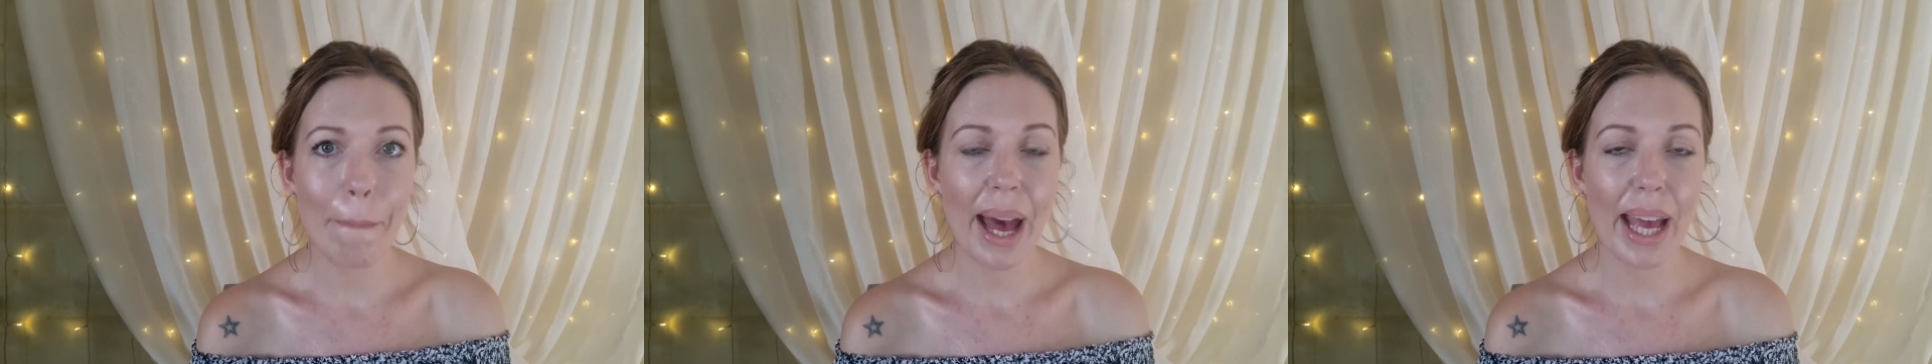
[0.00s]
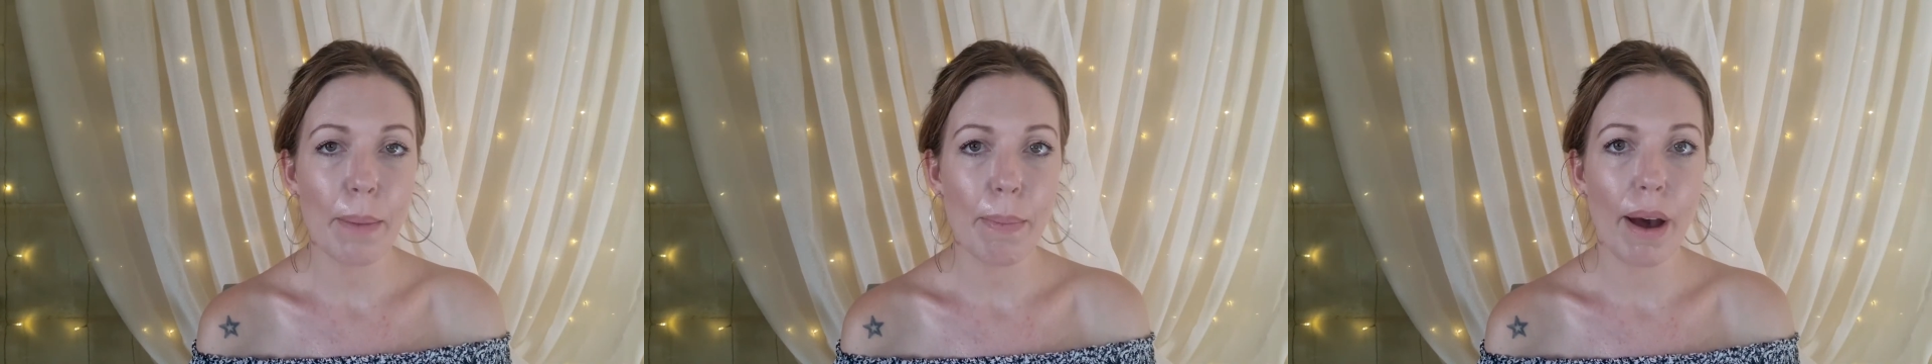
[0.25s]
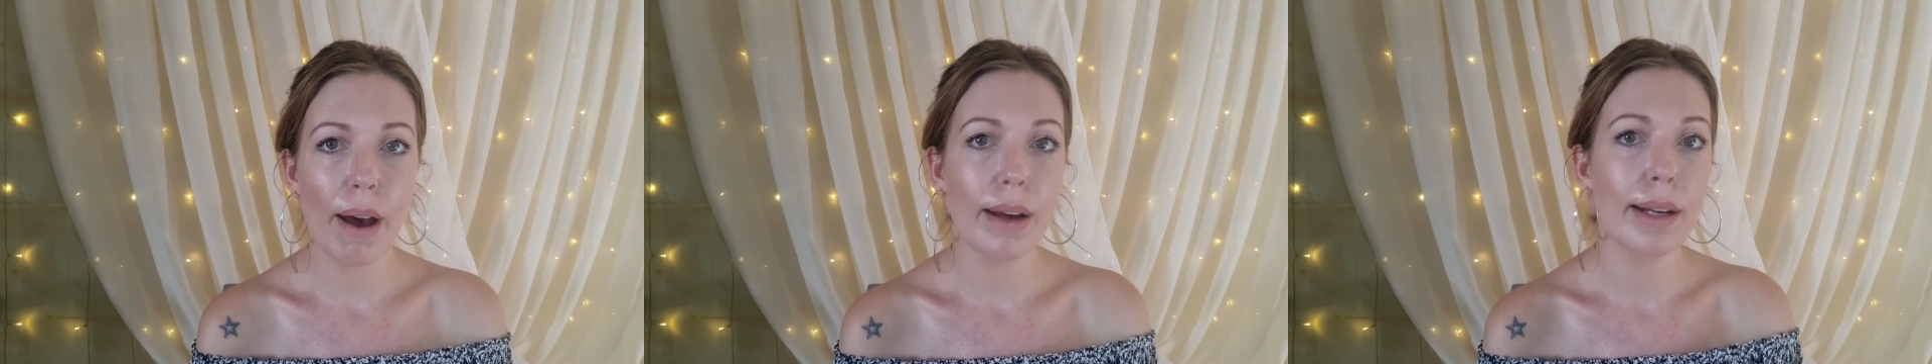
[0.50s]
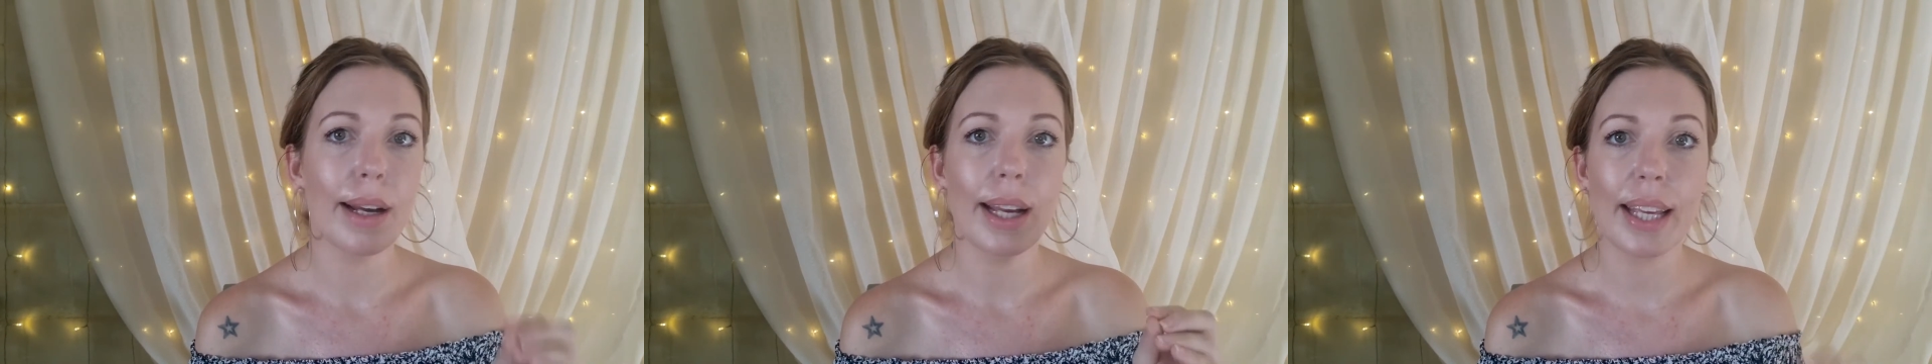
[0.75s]
paper
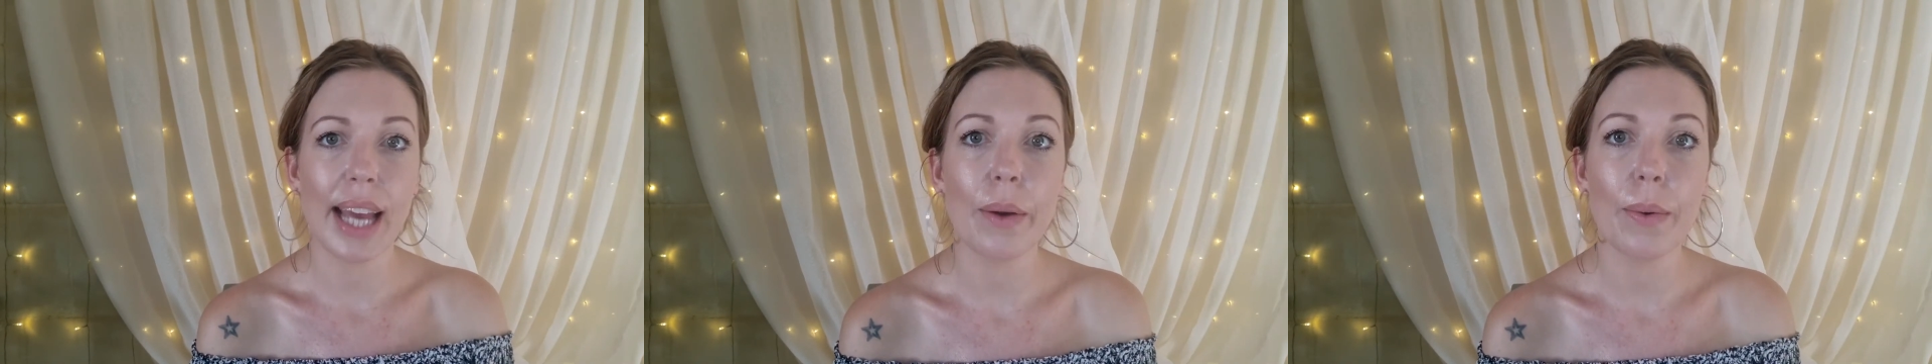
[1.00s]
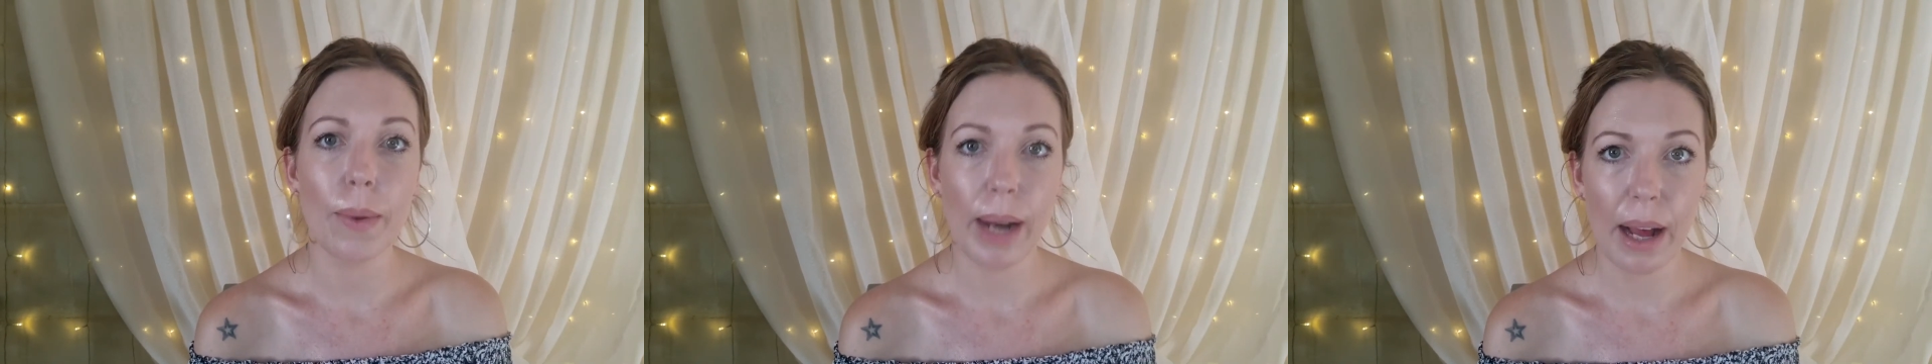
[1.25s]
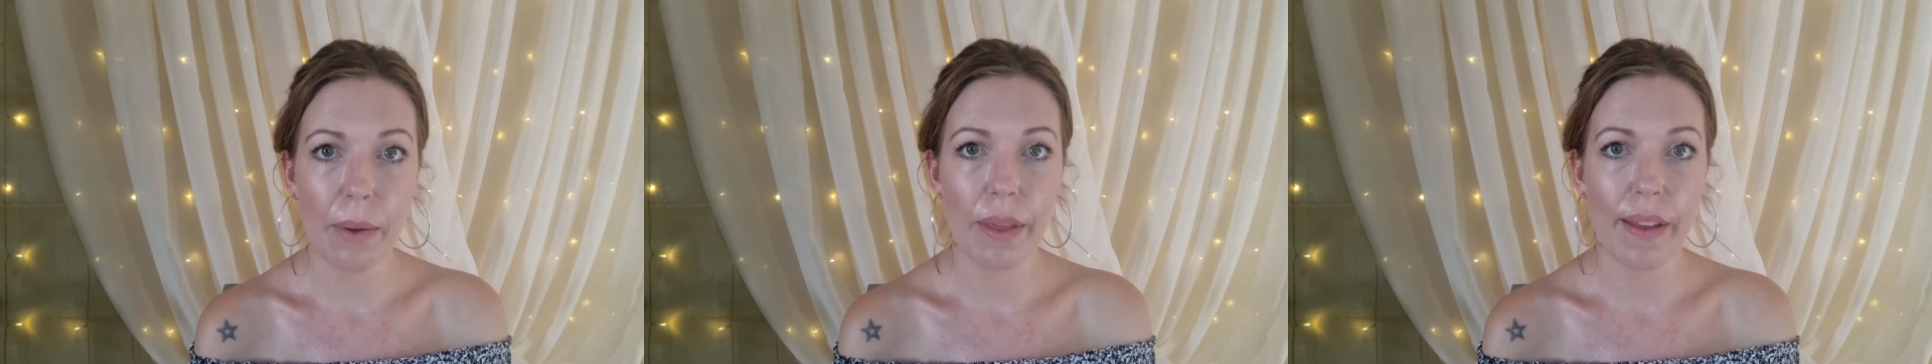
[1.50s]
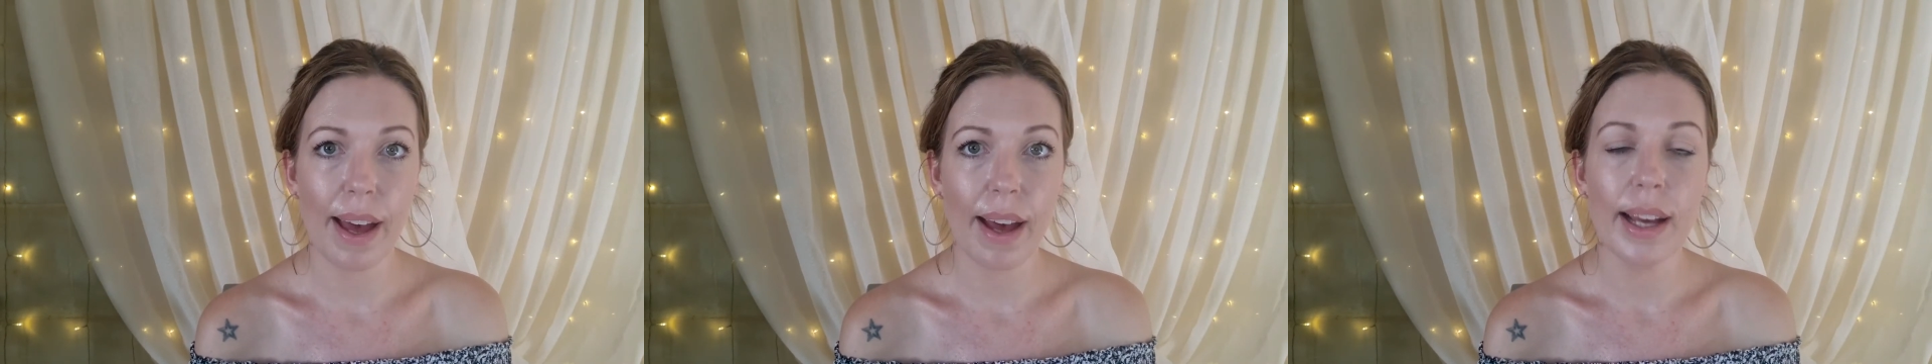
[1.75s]
and get it all out
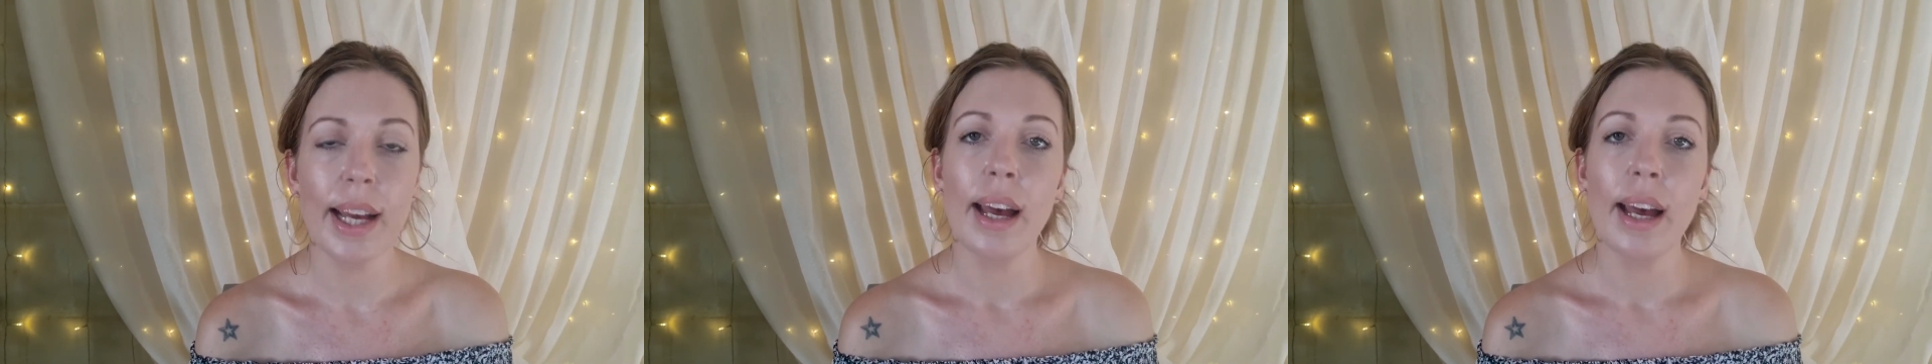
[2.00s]
there.